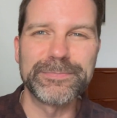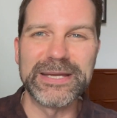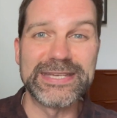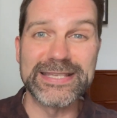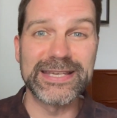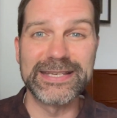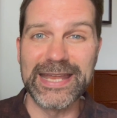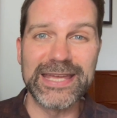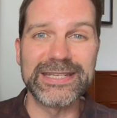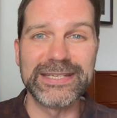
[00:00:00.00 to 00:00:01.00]
but
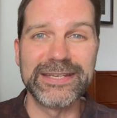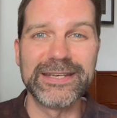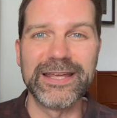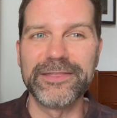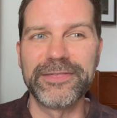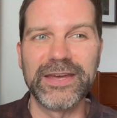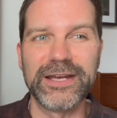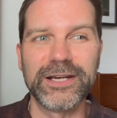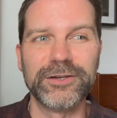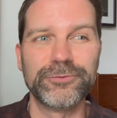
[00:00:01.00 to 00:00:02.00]
designating
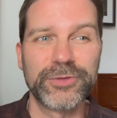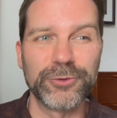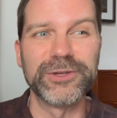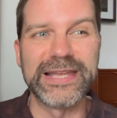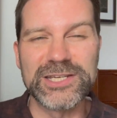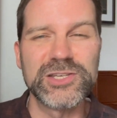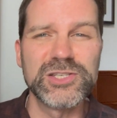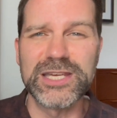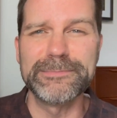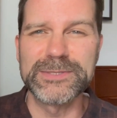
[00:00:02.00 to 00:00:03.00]
their the
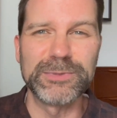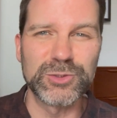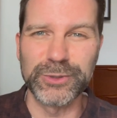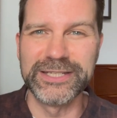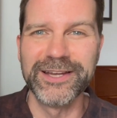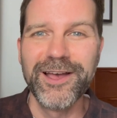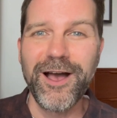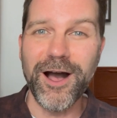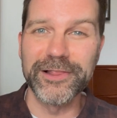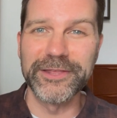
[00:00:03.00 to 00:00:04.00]
relationships between
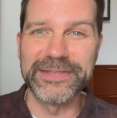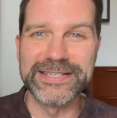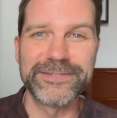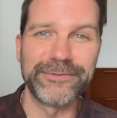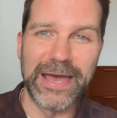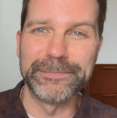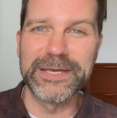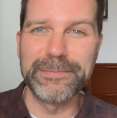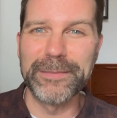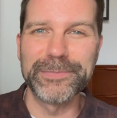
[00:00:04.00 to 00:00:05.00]
all of these
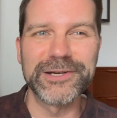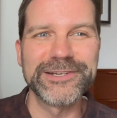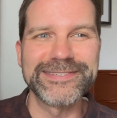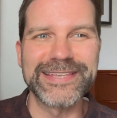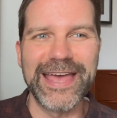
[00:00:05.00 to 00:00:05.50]
family members,